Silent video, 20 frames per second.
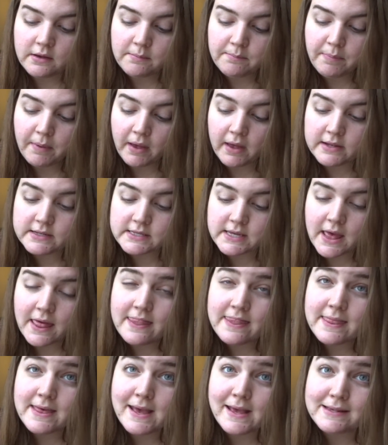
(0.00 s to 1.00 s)
But
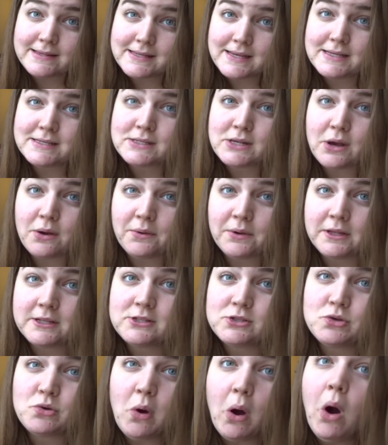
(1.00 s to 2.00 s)
this is
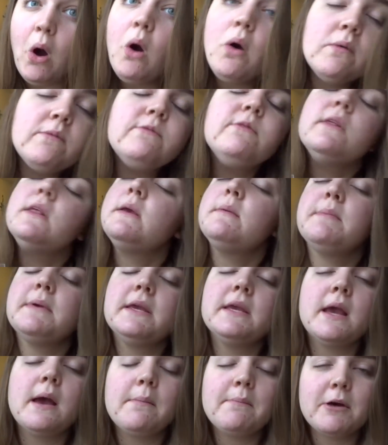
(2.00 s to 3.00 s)
going to hopefully
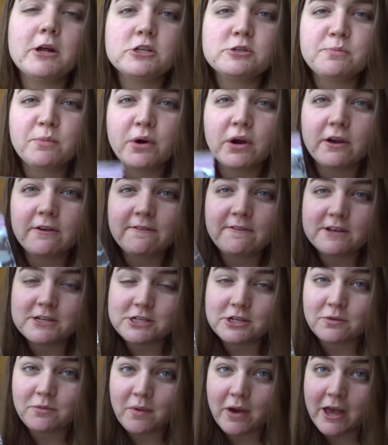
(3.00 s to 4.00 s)
be a much more
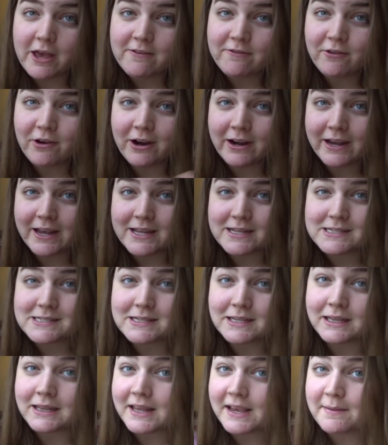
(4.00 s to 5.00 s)
efficient way for our kids
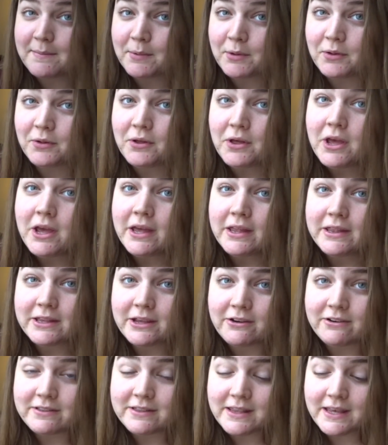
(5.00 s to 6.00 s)
to label
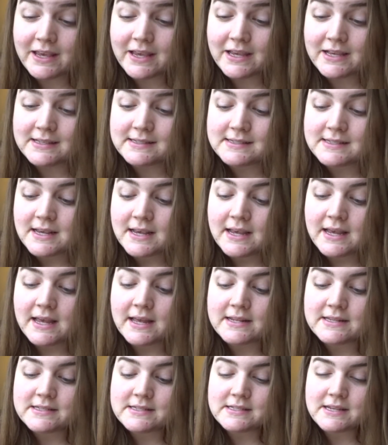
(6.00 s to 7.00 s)
their things
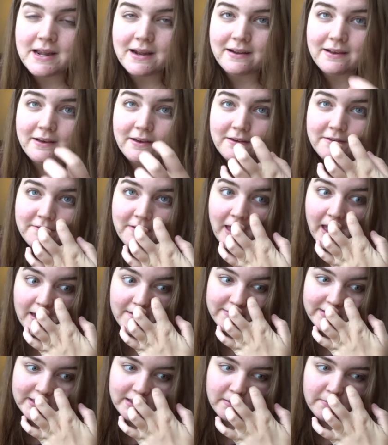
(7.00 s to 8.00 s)
instead of
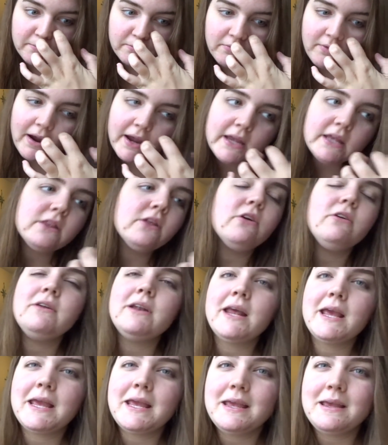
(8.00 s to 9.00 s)
having them write their
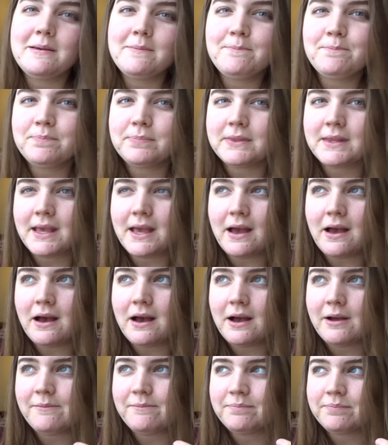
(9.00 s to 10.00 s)
name.
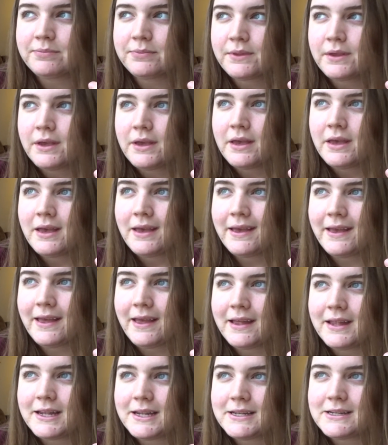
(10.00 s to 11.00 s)

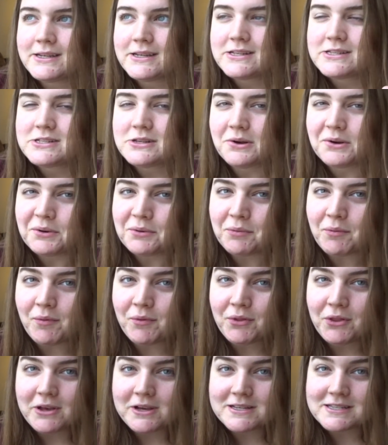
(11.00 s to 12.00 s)
And so it
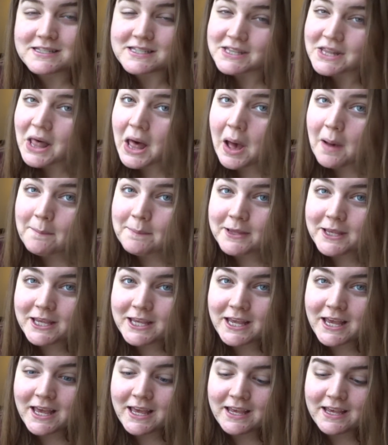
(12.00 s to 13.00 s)
won't look
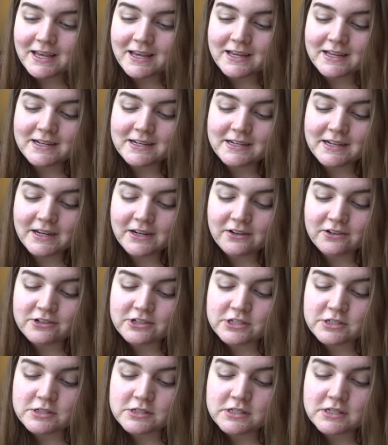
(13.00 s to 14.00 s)
sloppy, and it'll
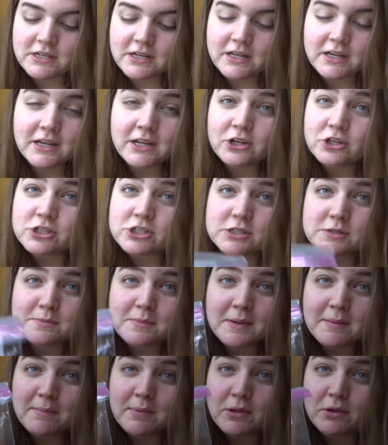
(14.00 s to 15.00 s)
just
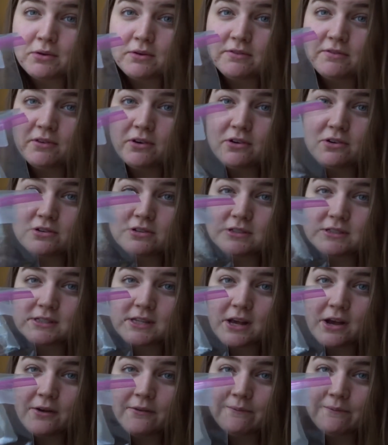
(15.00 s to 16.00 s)
be beautiful. So